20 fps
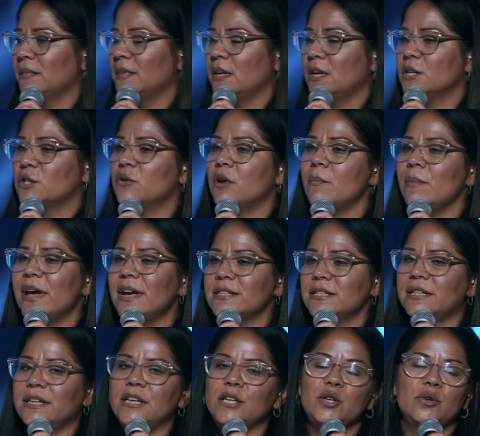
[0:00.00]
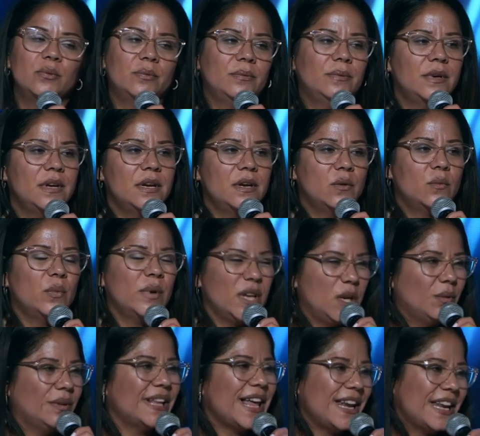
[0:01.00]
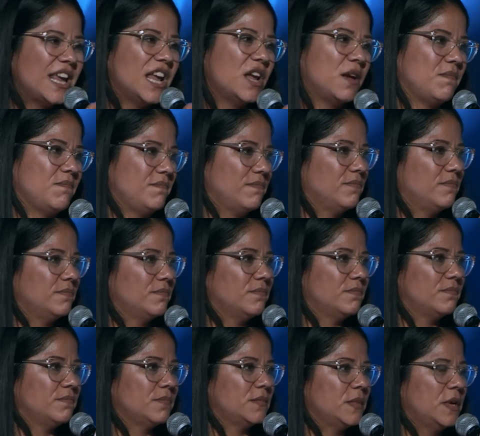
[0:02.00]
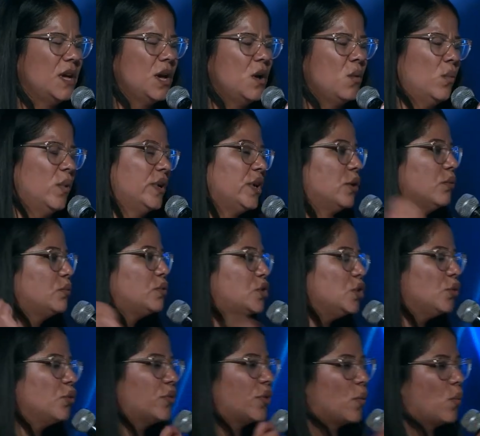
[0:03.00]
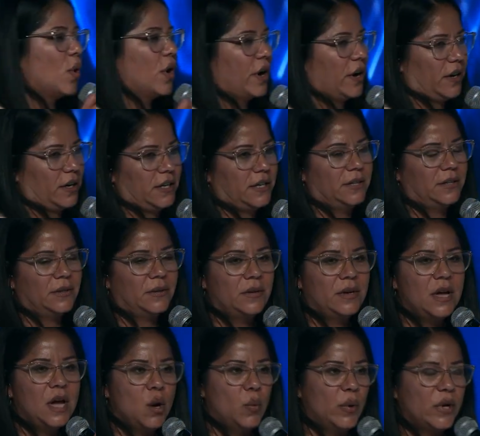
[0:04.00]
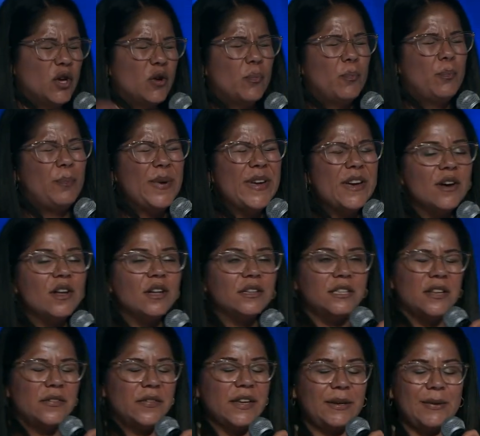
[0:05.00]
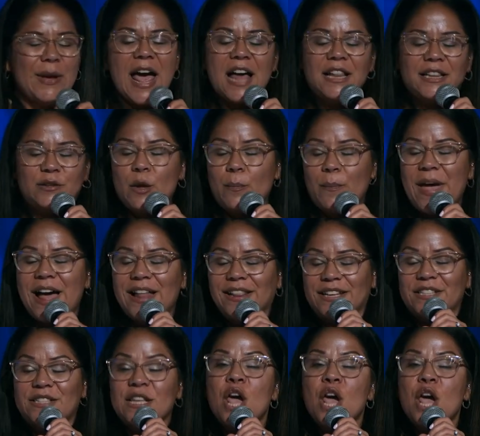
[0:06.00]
So I'm asking you, will you let him? Will you do the work? Will you build the, cal- the palace?